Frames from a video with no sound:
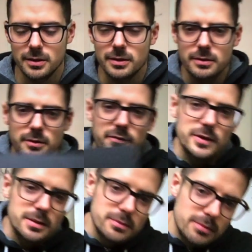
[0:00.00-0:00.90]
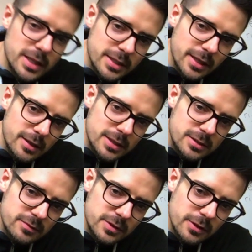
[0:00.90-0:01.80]
I don't know if you can make it out because
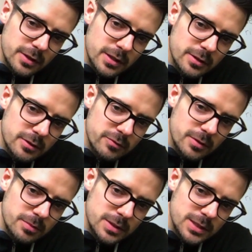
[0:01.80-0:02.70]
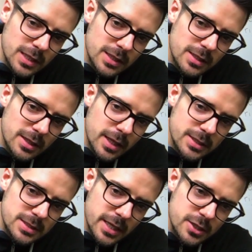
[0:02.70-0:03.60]
of the dark color of it, but it's got that
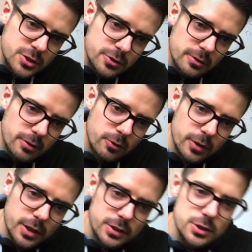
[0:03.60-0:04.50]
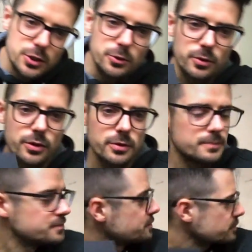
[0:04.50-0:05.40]
nice texture, or a tooth
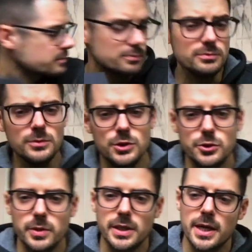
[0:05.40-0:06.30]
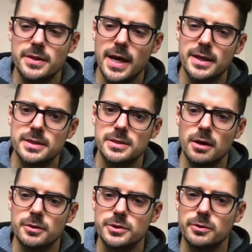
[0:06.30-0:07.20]
to it. And that
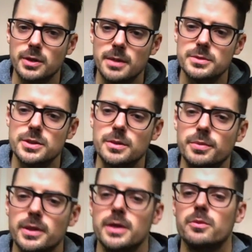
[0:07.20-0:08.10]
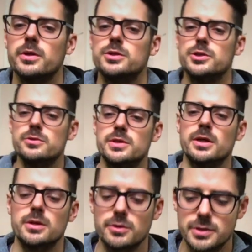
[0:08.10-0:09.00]
also comes into play when choosing
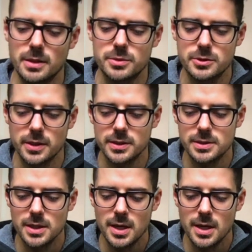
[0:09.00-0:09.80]
your substrates.